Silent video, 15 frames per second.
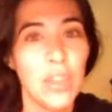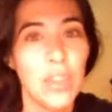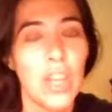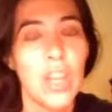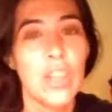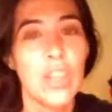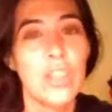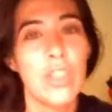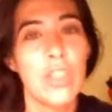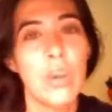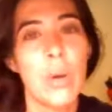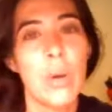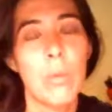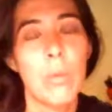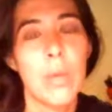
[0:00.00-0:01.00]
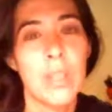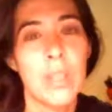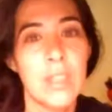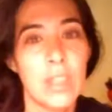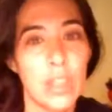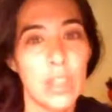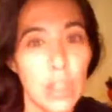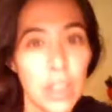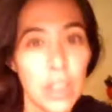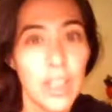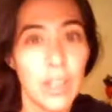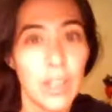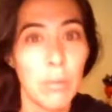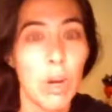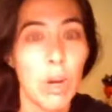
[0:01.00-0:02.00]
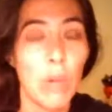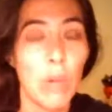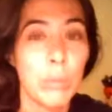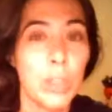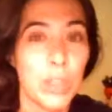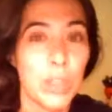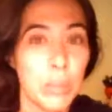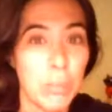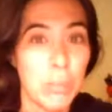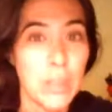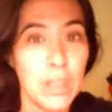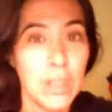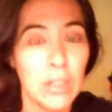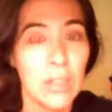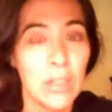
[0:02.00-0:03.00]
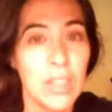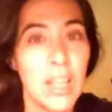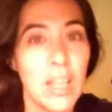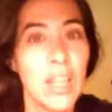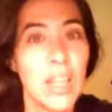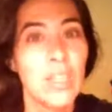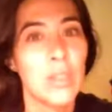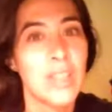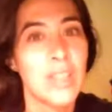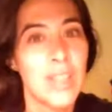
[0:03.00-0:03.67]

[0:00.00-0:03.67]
So I wanted to cook him home cooked meals so he doesn't have